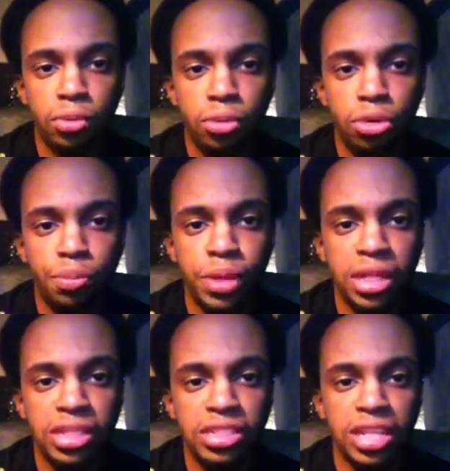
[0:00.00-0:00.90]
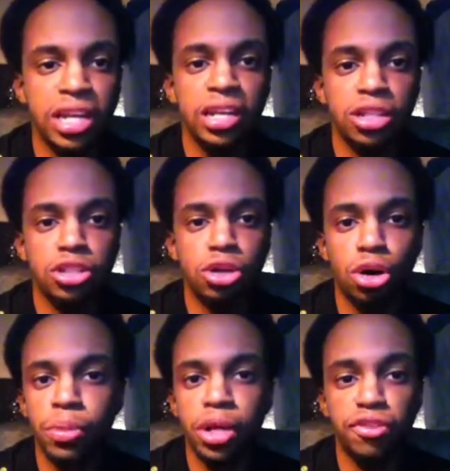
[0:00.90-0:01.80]
will be the second
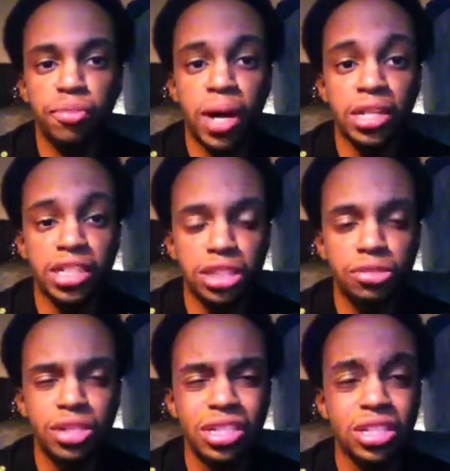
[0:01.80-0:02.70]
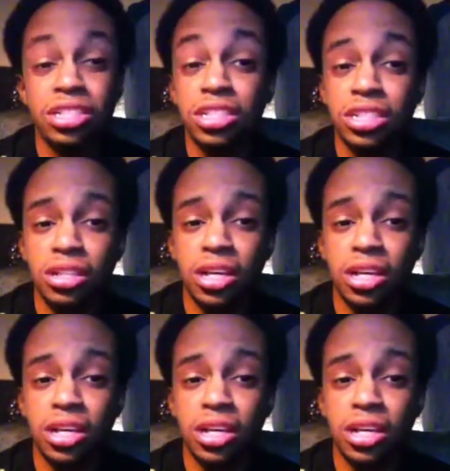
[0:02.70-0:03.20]
installment of my series